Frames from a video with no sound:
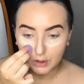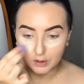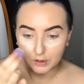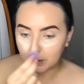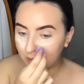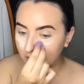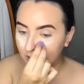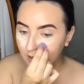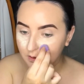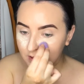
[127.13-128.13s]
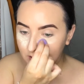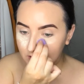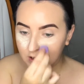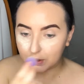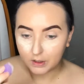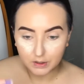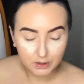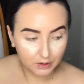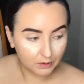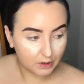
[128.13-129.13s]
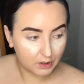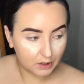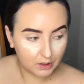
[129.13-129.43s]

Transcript: And a little bit onto the cheek here too.